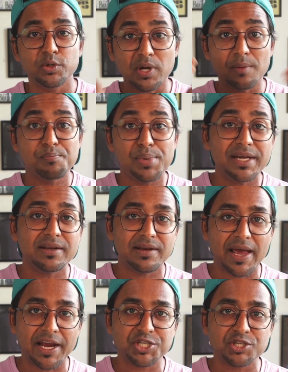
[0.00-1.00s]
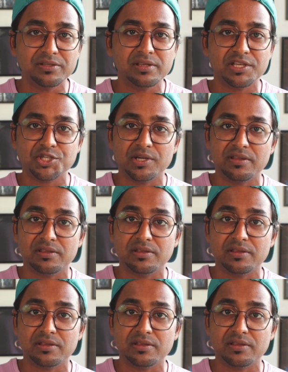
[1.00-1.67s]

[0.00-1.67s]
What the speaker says: to complete an action, such as